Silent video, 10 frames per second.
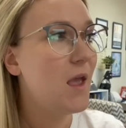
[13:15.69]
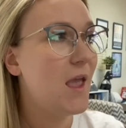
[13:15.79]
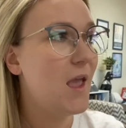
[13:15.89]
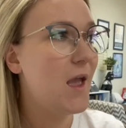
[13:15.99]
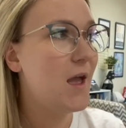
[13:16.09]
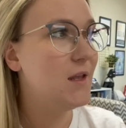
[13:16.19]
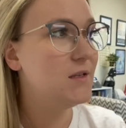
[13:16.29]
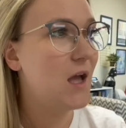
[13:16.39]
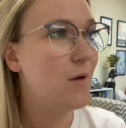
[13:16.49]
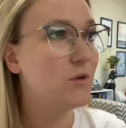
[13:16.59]

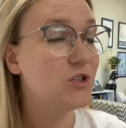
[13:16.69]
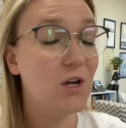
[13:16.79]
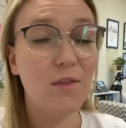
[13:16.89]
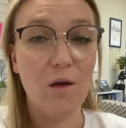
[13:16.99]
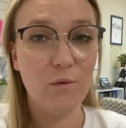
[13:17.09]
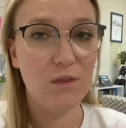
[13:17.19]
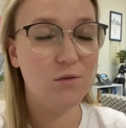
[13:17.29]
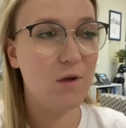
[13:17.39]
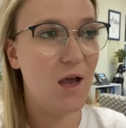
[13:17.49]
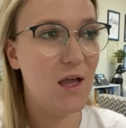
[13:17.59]
And I will share that with
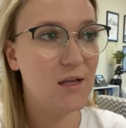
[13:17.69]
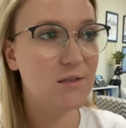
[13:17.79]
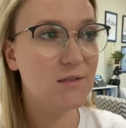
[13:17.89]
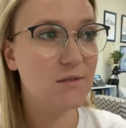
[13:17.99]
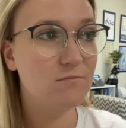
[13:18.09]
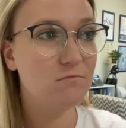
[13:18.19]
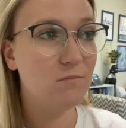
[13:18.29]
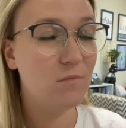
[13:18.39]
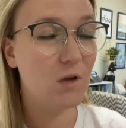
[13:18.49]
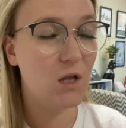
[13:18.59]
you guys
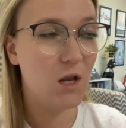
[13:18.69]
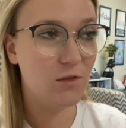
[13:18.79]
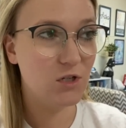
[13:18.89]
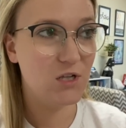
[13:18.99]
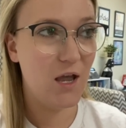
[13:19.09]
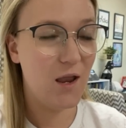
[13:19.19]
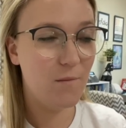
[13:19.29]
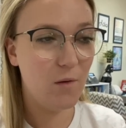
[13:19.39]
another time.